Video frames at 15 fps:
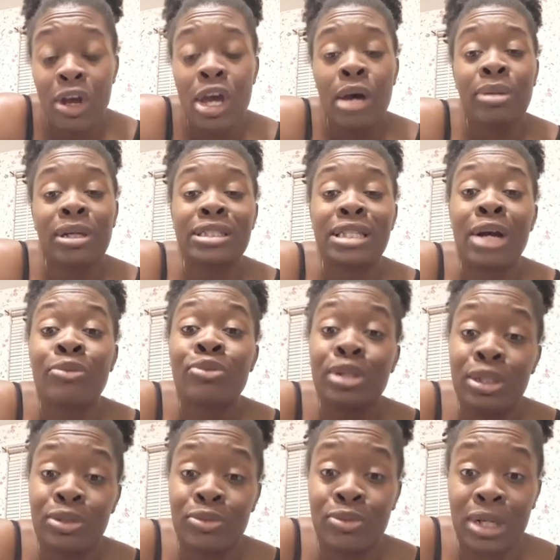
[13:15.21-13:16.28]
because I really
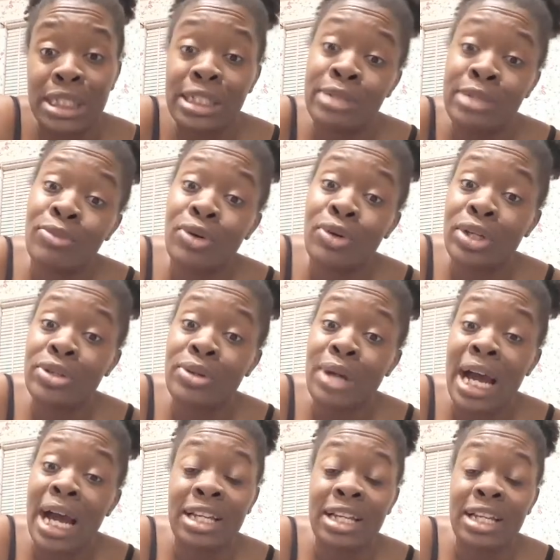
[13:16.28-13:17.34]
want to see more of you guys.
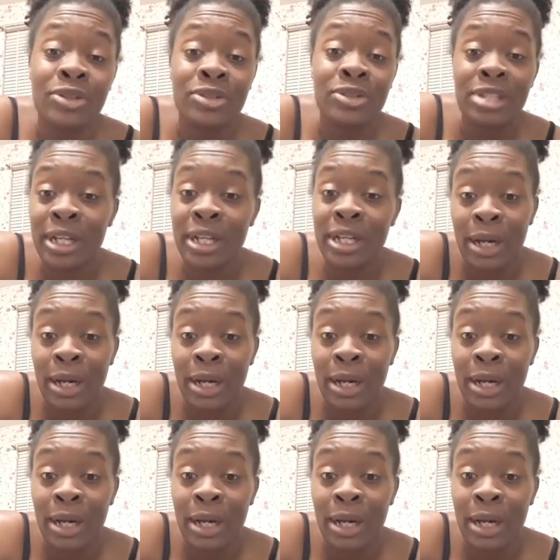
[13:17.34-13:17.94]
I know you tell me to come